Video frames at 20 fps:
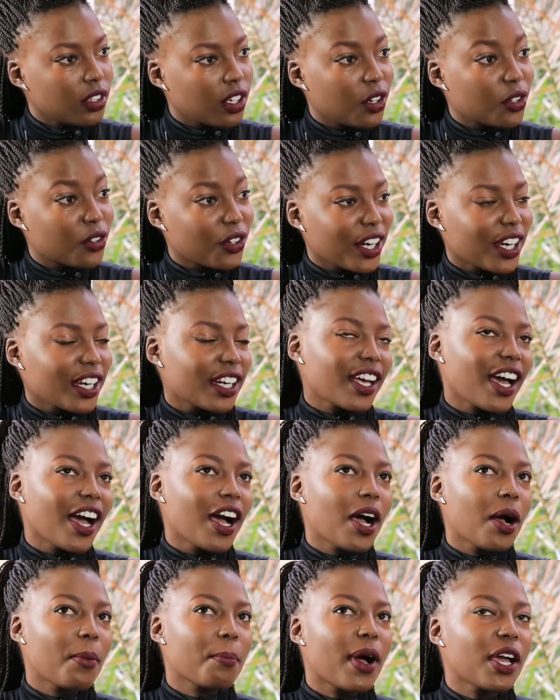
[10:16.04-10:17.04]
Oh, great.
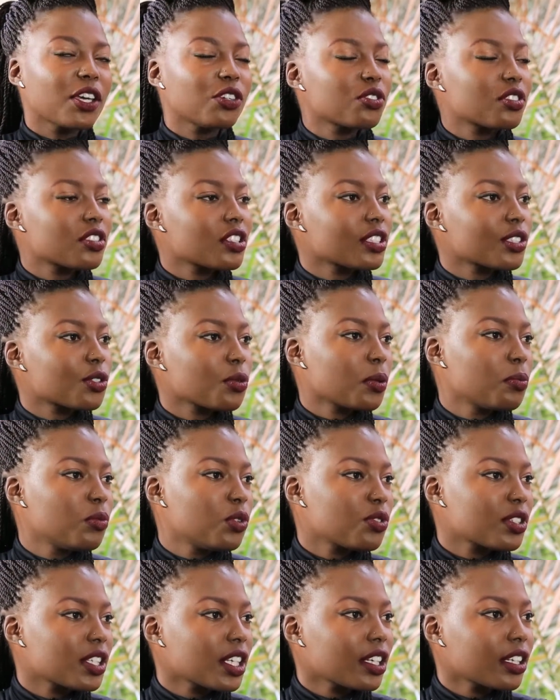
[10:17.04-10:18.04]
Are you still doing
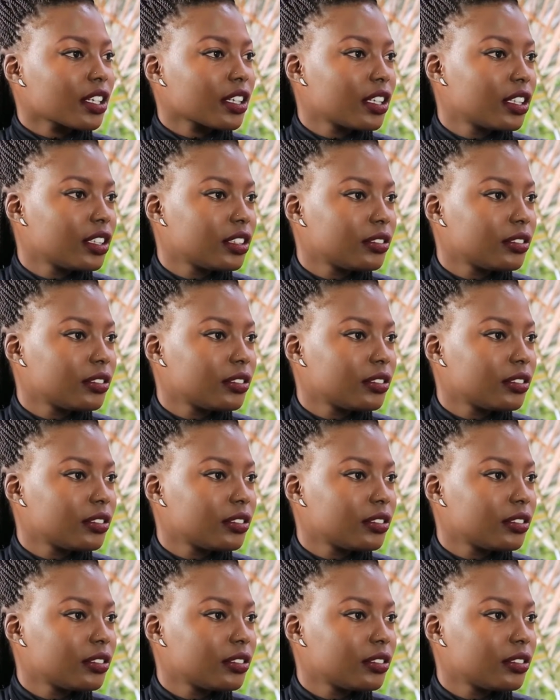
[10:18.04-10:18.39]
music?